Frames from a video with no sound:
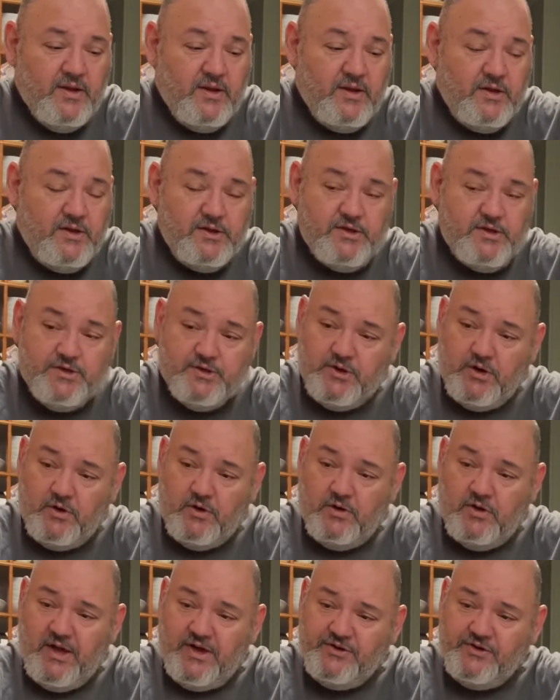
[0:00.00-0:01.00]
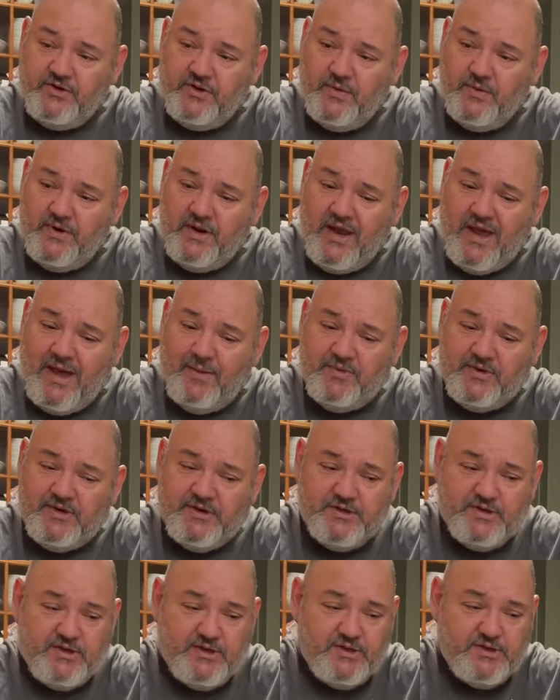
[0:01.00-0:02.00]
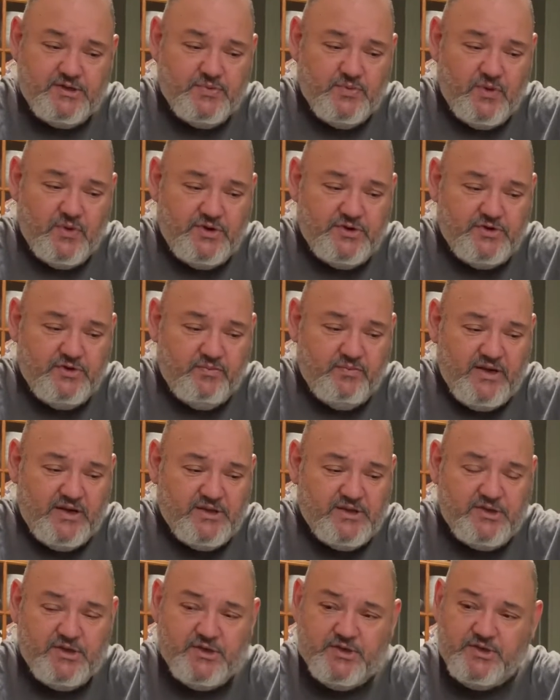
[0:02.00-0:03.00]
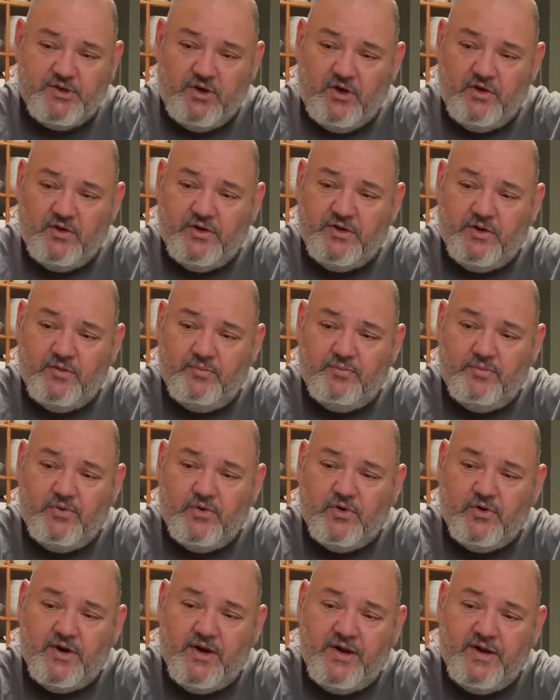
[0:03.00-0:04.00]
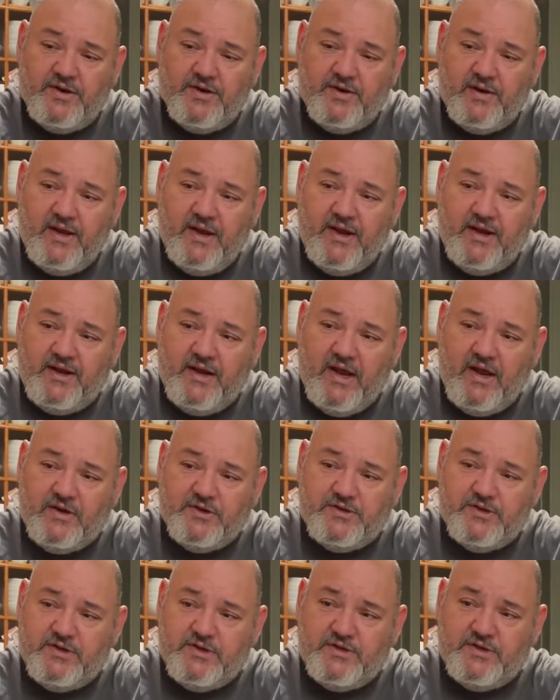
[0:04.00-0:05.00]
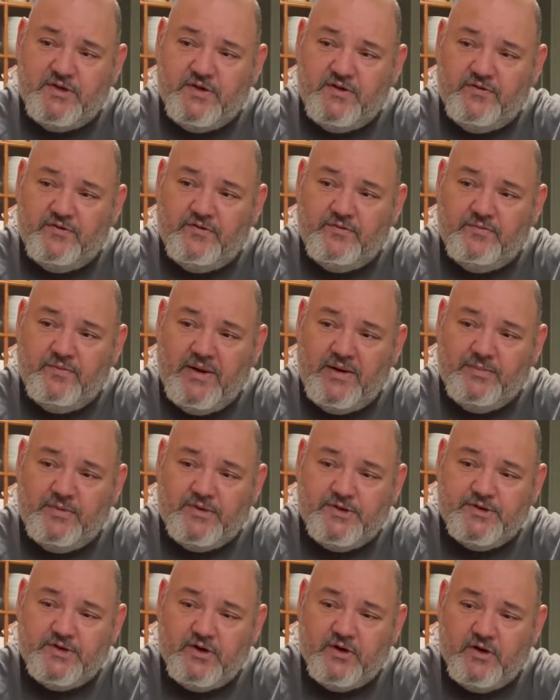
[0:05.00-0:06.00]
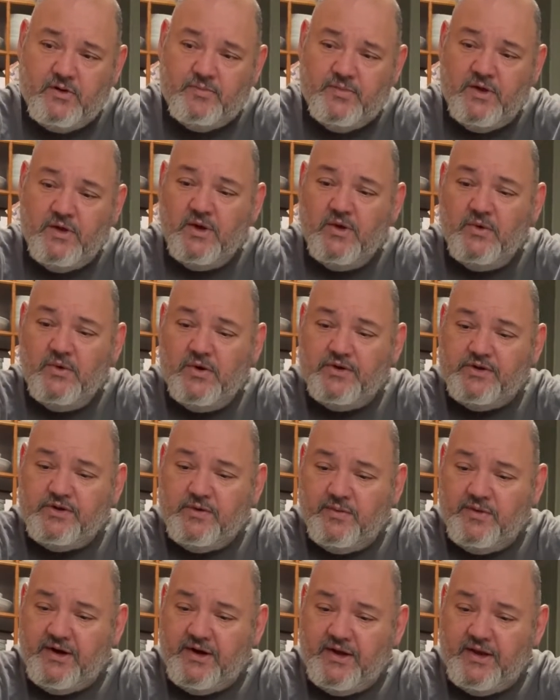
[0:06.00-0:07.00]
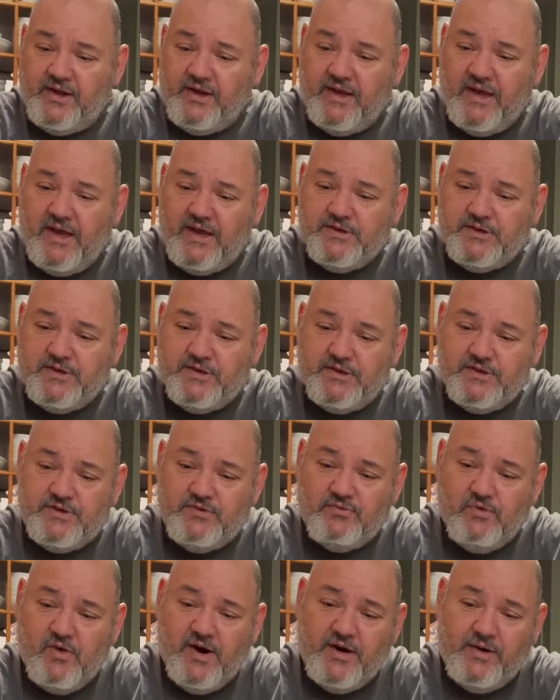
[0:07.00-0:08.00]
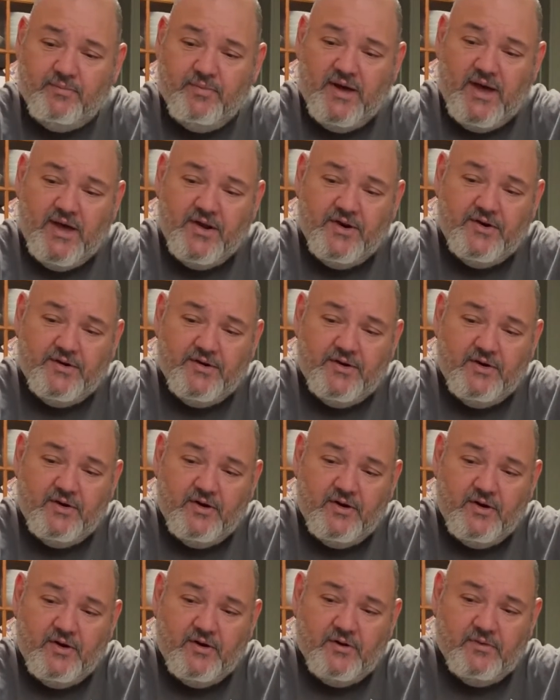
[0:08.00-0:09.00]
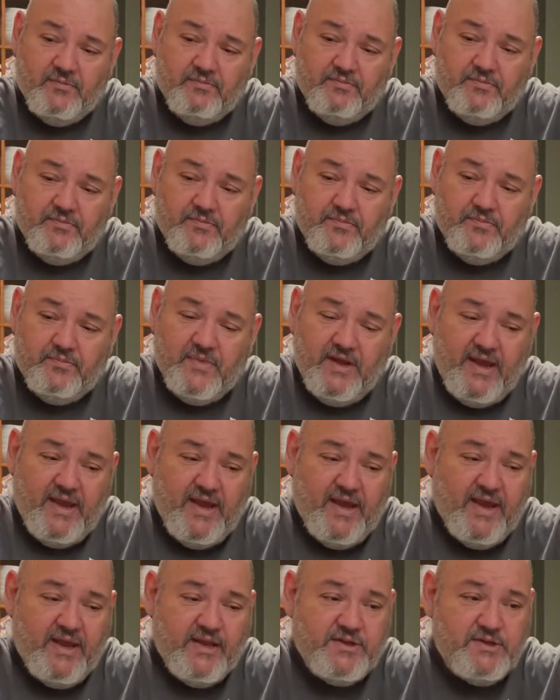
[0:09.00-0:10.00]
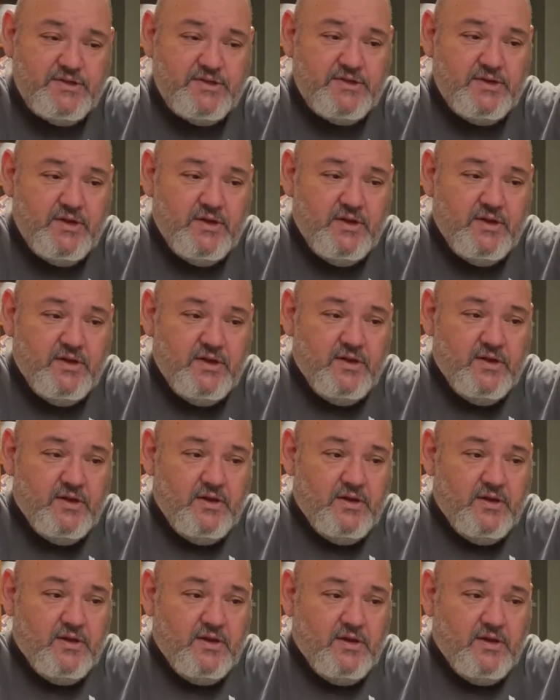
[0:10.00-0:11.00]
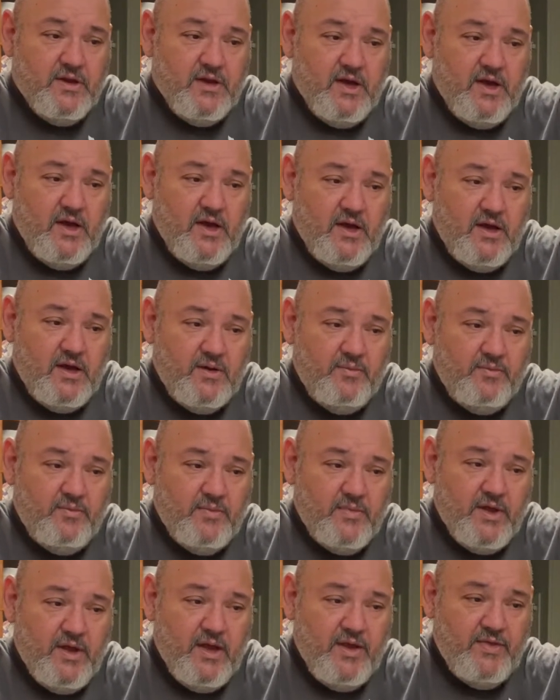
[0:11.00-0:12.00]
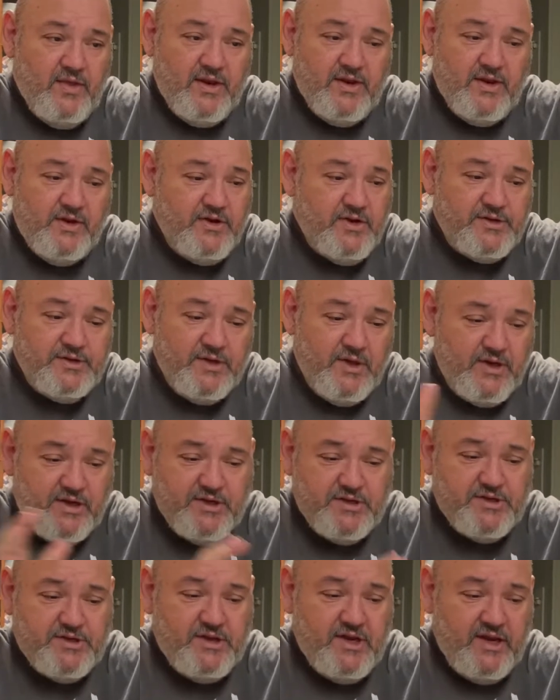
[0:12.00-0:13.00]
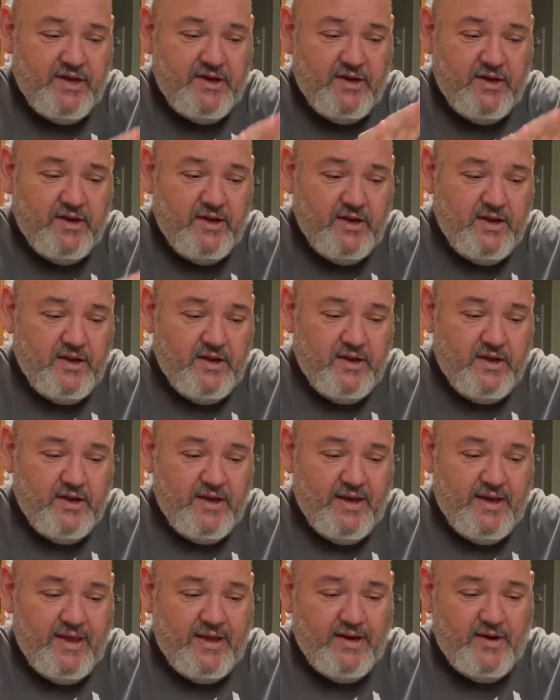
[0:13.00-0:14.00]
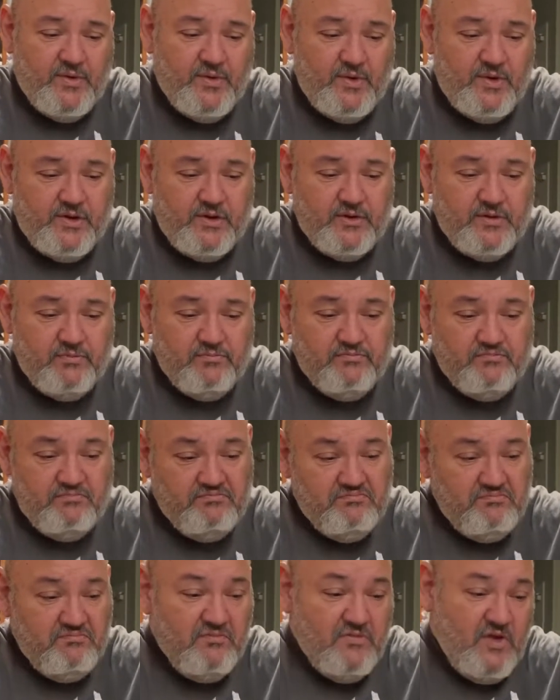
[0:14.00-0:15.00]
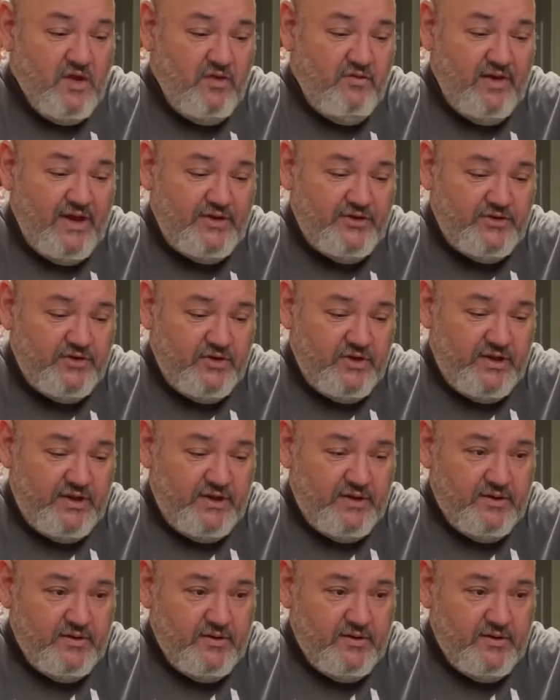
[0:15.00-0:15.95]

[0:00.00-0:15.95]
So allegedly what happens is once you mix this all, you pour in 8 ounces of maple syrup, which I'm going to guess is right about under her hands. And then you just let it sit, and it will eventually